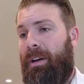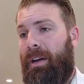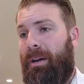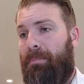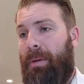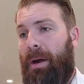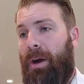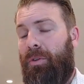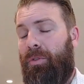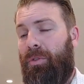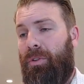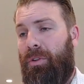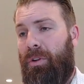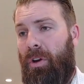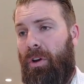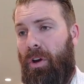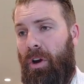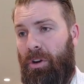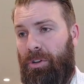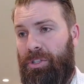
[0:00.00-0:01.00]
about
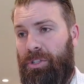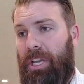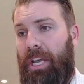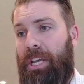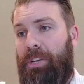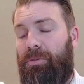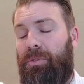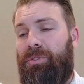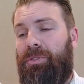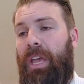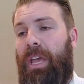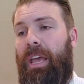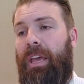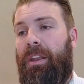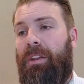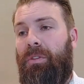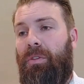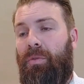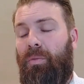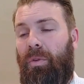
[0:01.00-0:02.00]
our schedules,
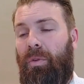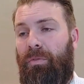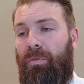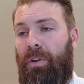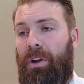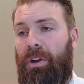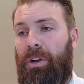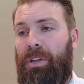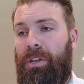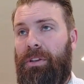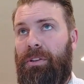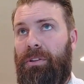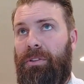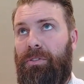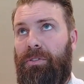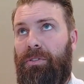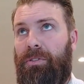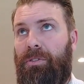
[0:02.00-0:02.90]
and we're very